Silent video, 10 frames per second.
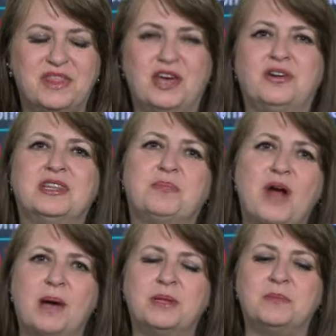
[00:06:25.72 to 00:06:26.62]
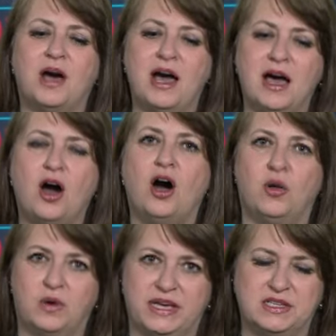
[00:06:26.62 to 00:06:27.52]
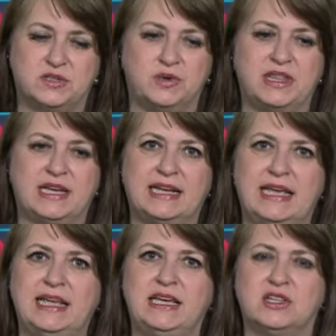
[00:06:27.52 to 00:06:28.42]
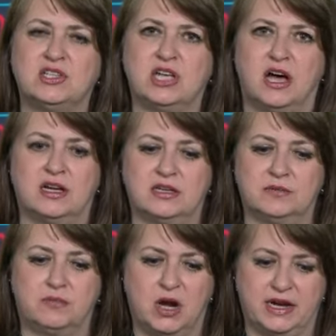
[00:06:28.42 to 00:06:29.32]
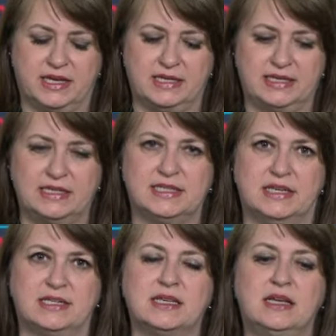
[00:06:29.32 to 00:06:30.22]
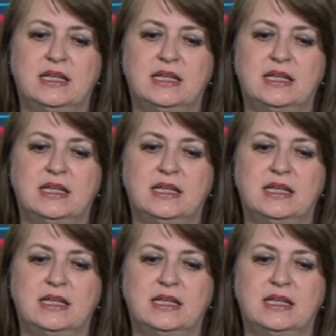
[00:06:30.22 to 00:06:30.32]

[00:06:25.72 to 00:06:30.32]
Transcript: the, the problem always with the Canadian stock market is this.